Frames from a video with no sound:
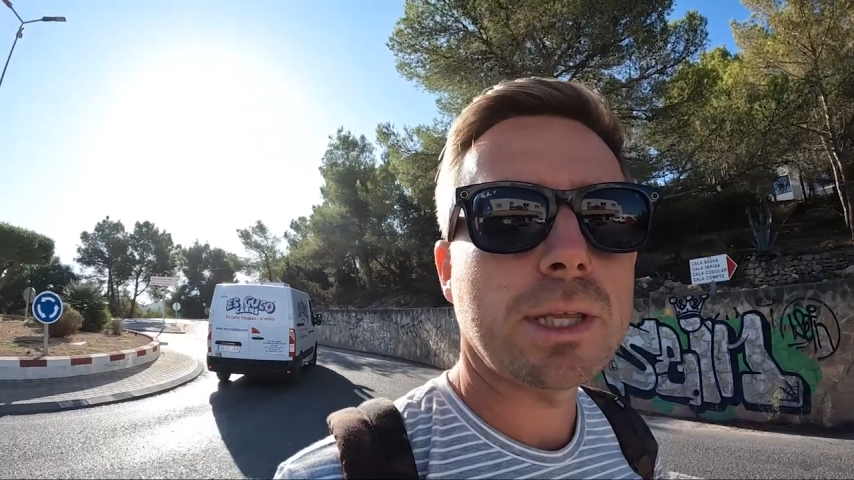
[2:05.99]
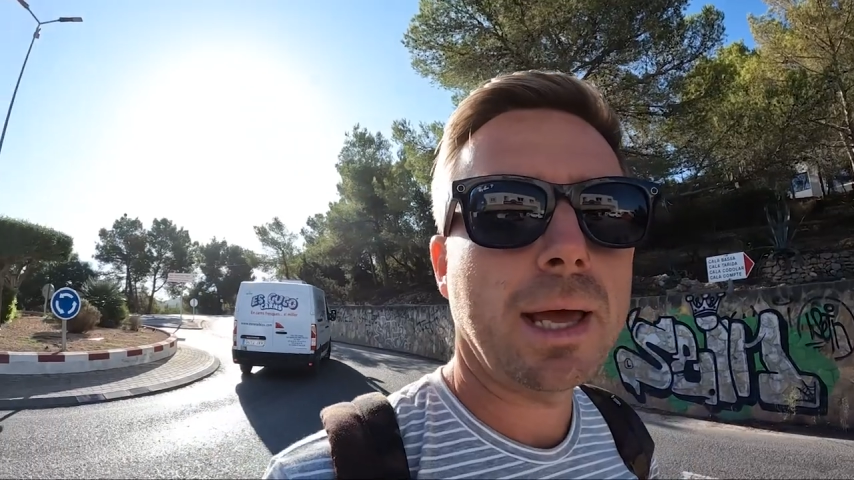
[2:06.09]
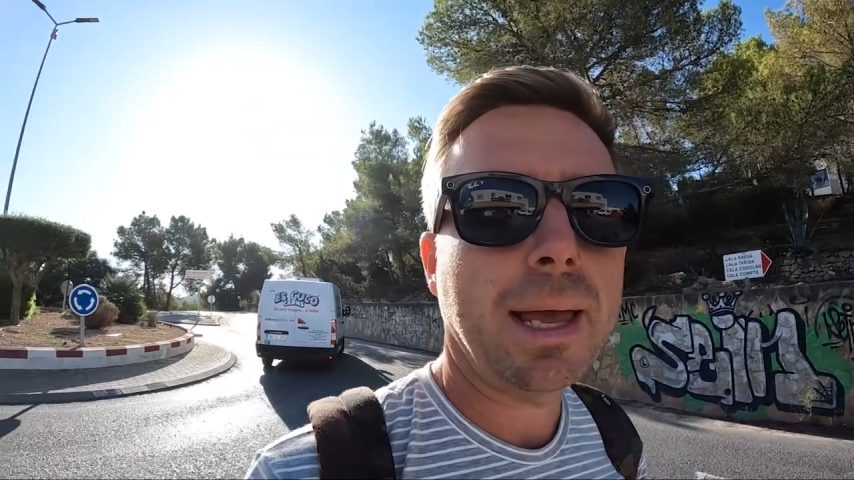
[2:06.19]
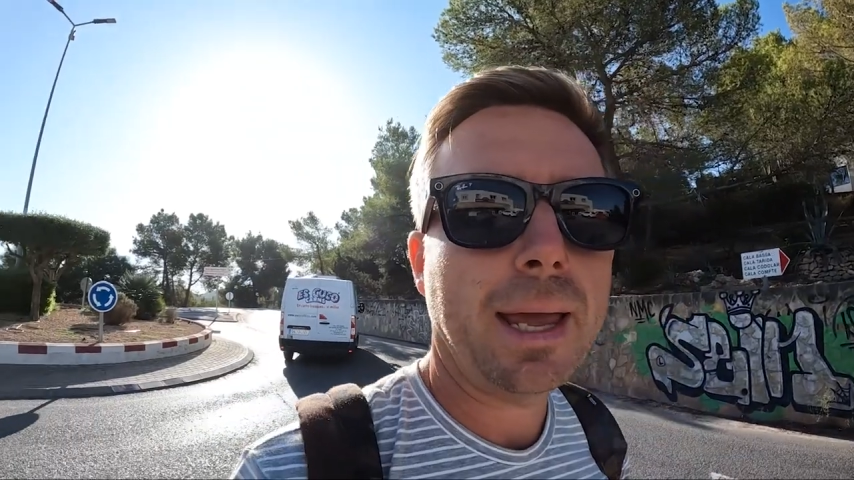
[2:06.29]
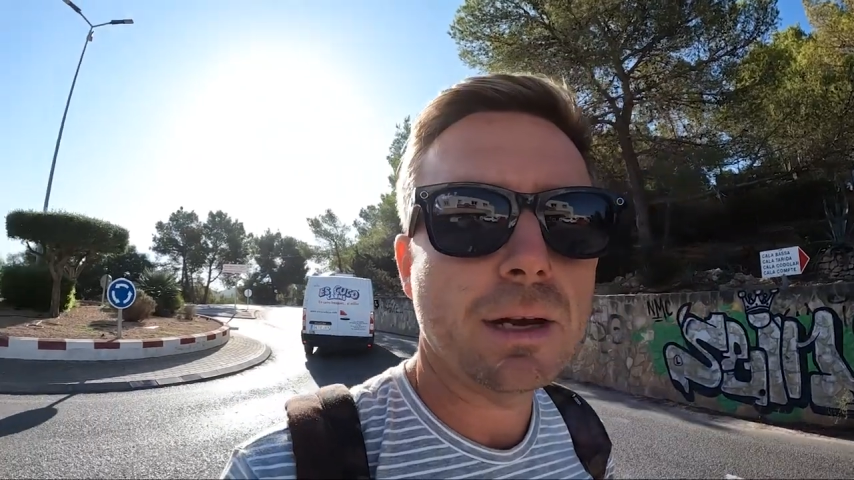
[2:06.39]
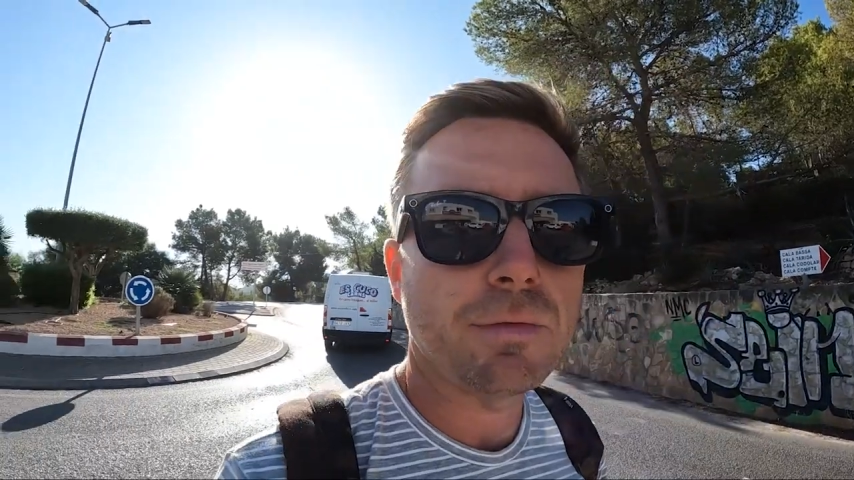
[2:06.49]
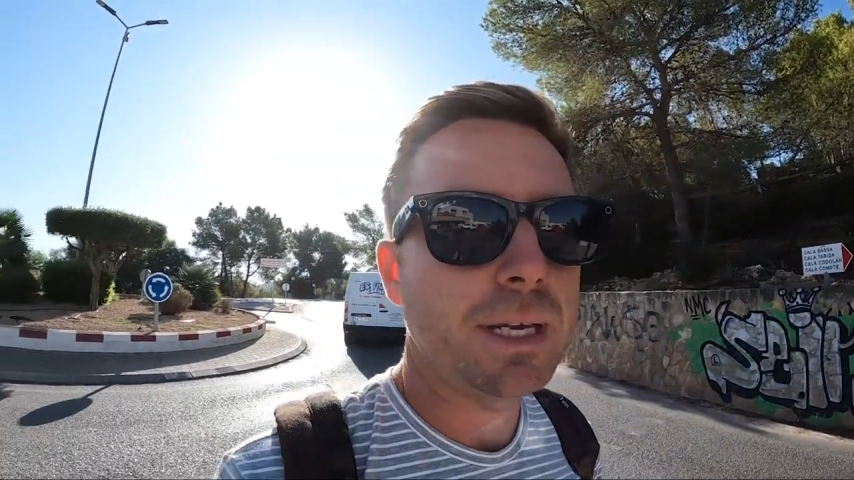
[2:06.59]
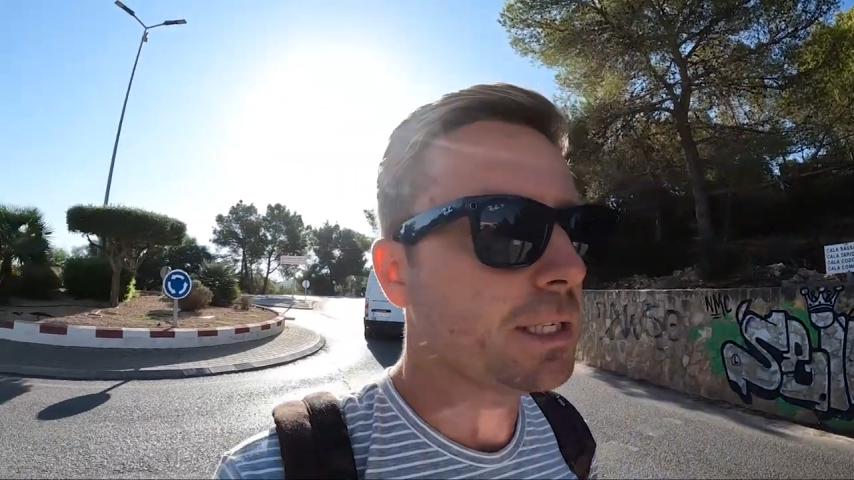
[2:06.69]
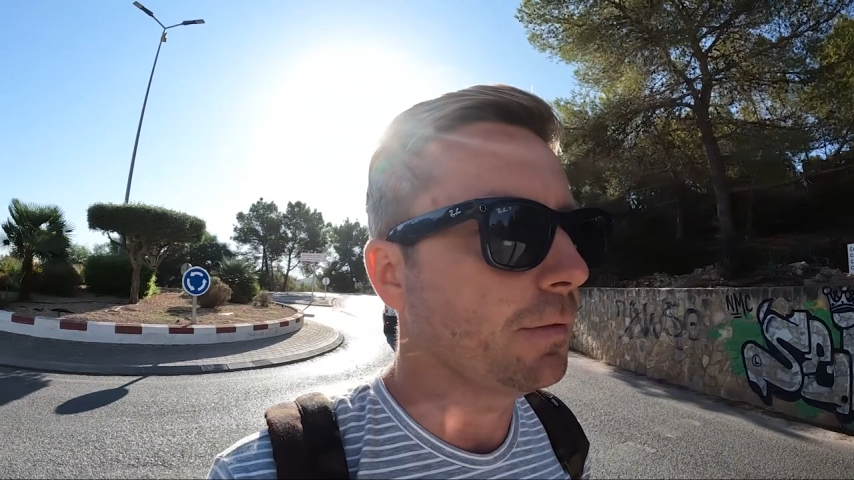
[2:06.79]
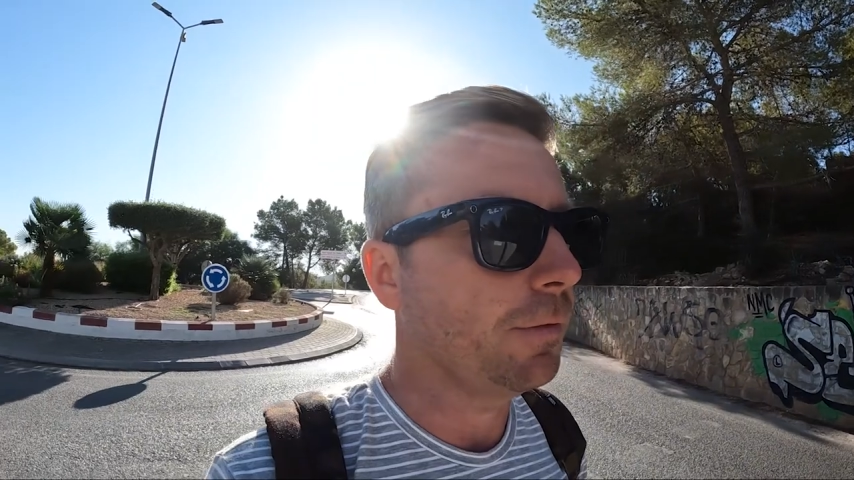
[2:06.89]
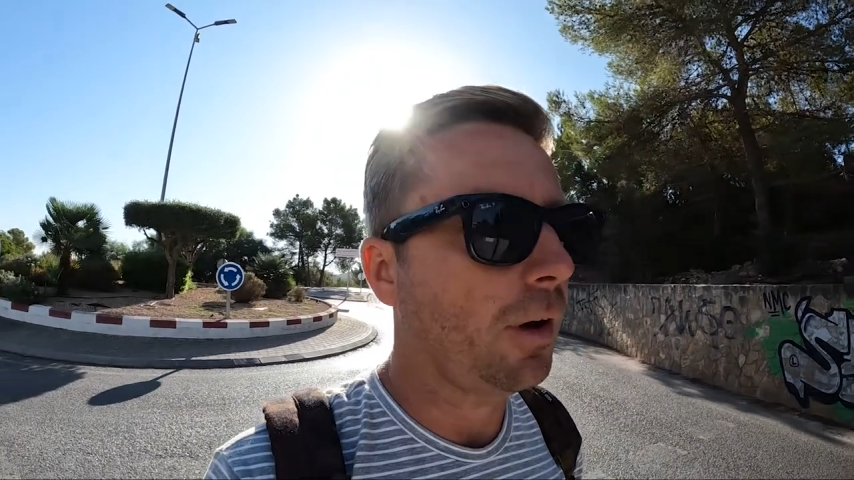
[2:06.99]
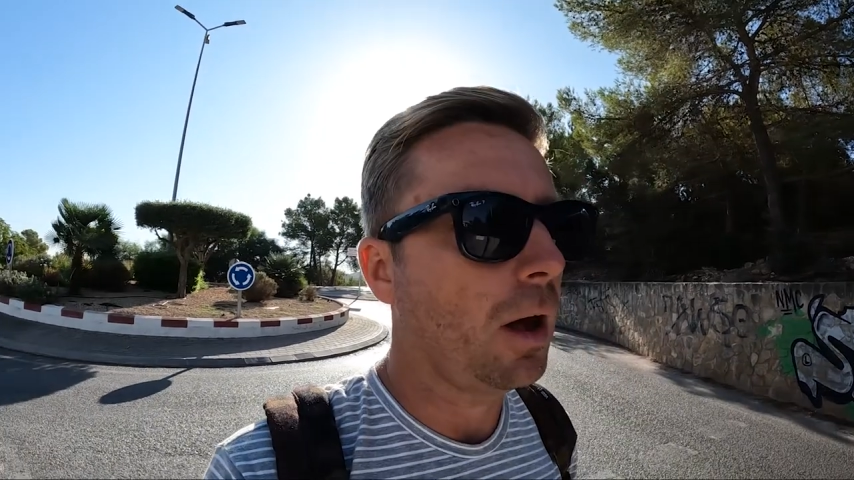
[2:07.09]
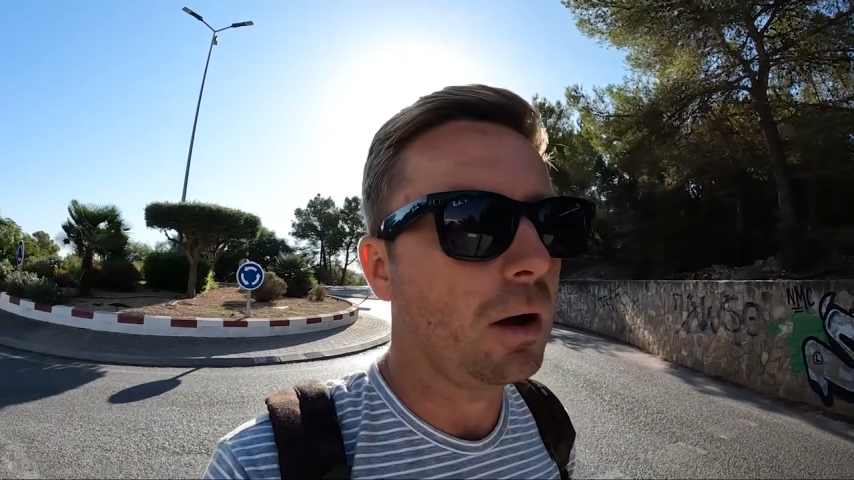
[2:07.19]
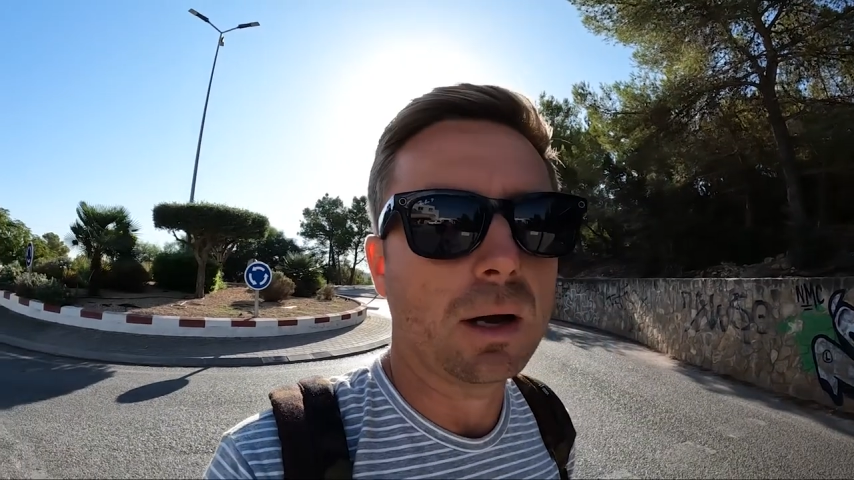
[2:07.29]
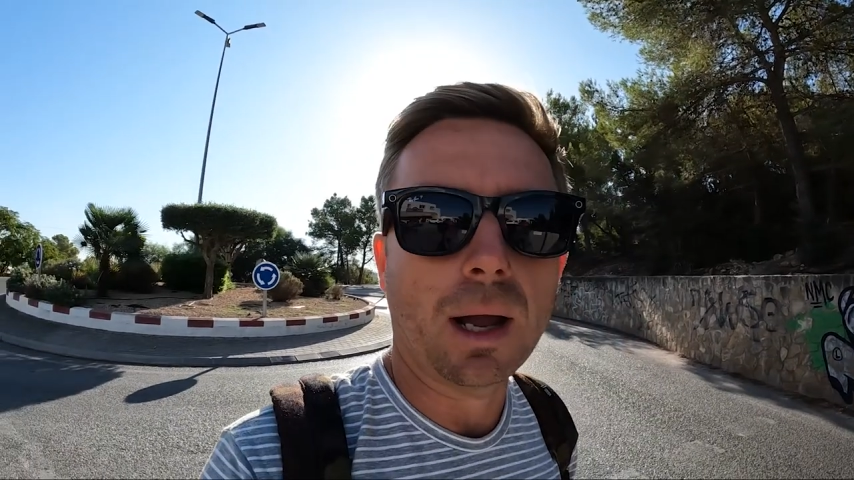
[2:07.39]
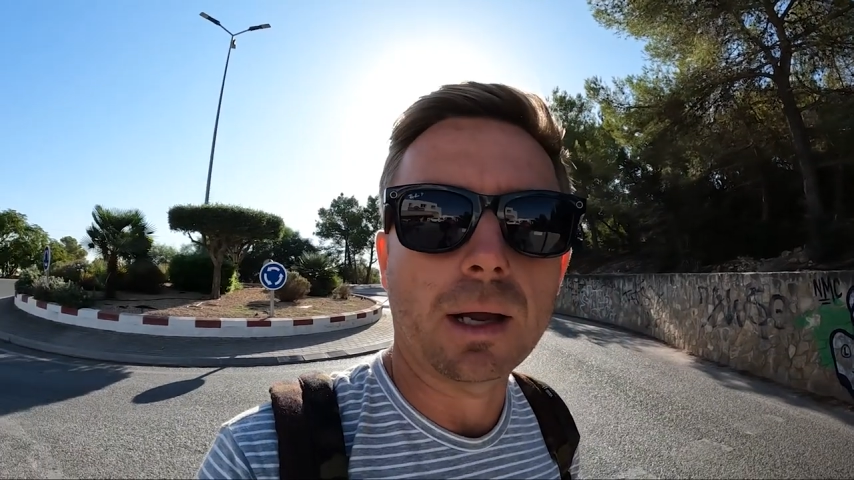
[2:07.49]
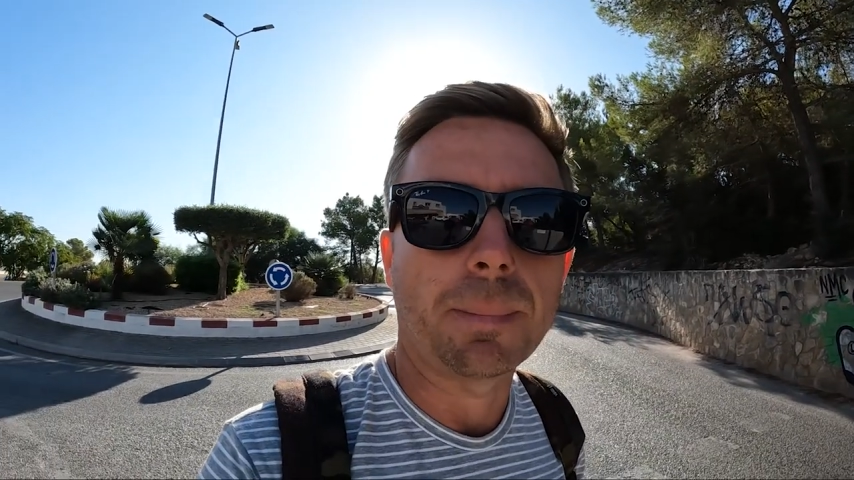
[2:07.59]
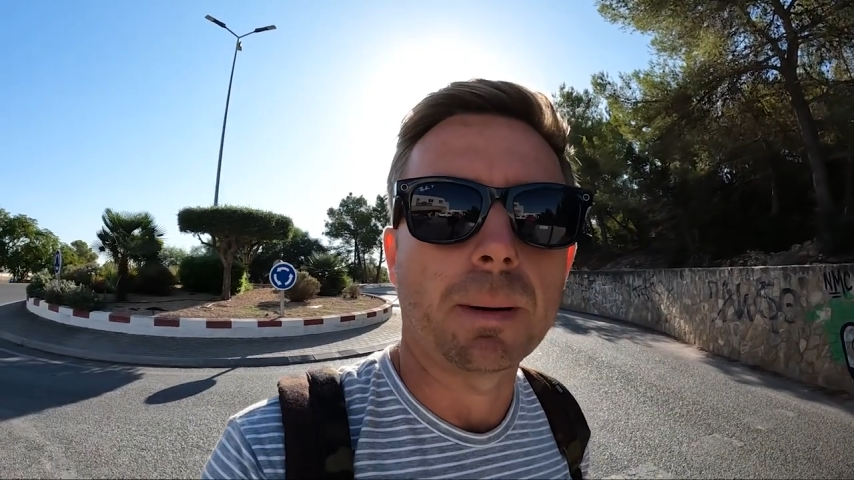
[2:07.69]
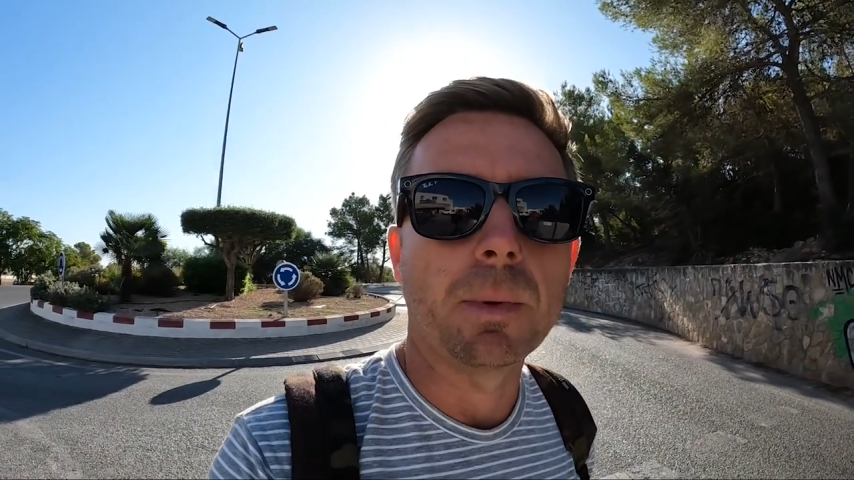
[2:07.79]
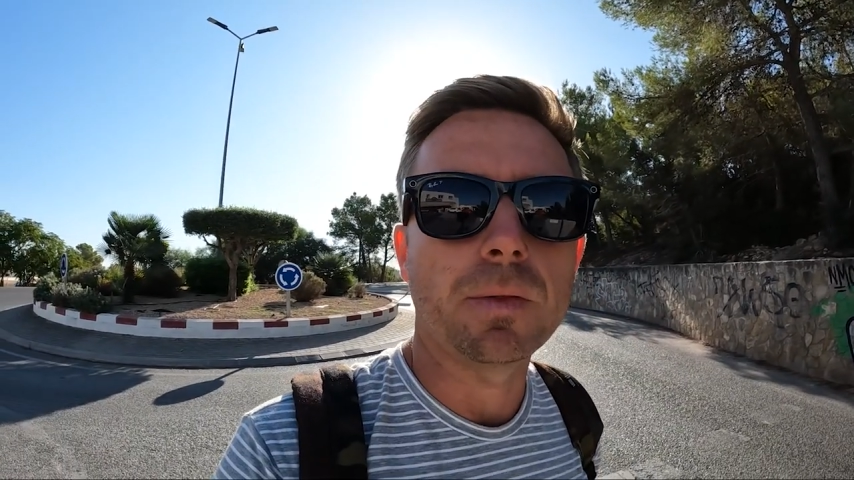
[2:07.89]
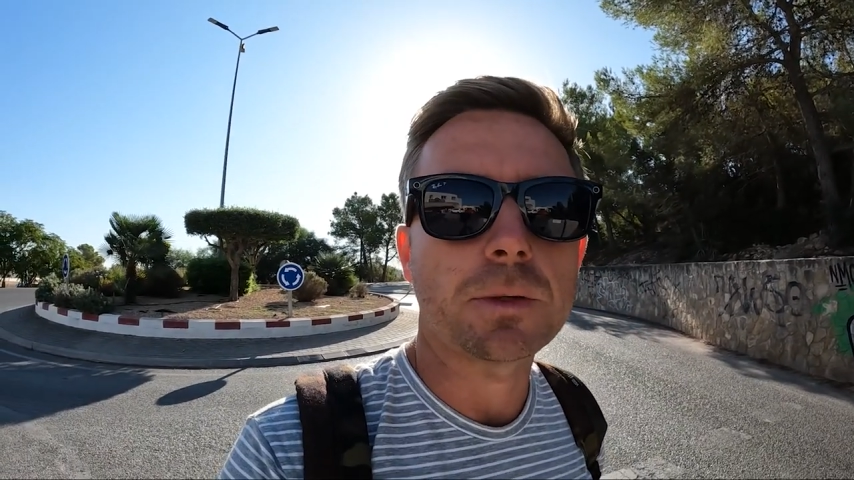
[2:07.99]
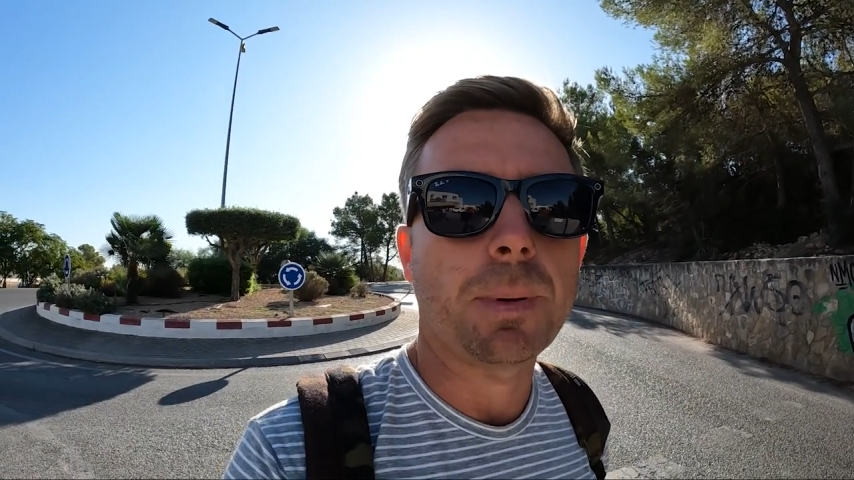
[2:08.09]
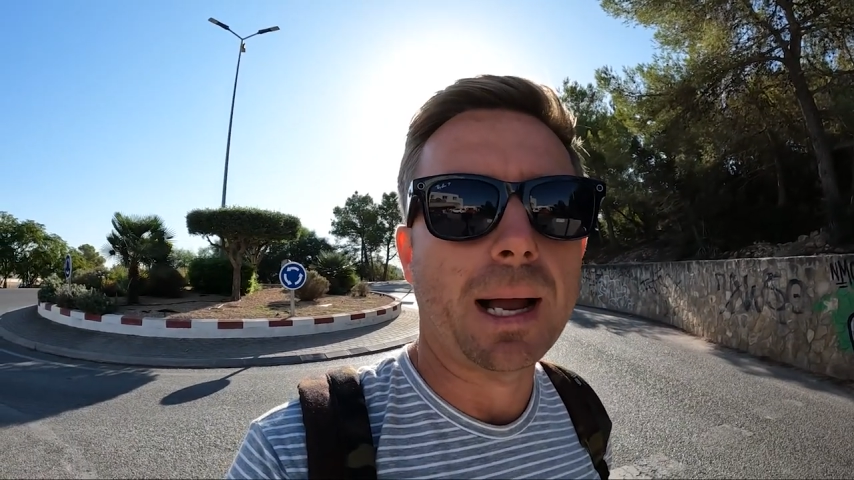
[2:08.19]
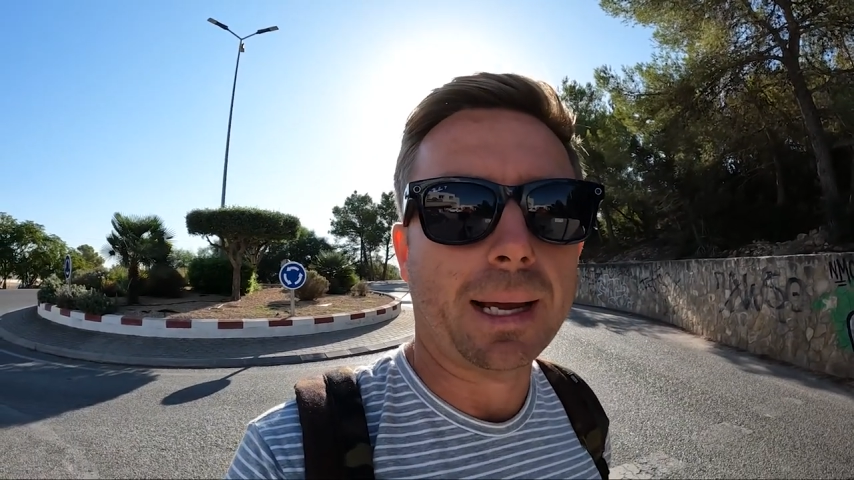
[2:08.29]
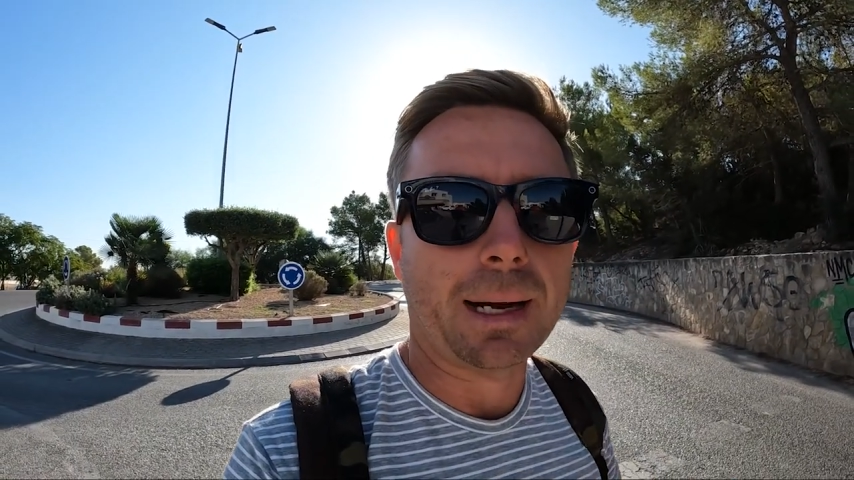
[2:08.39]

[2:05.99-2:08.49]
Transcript: there in a recent vlog a couple of months back,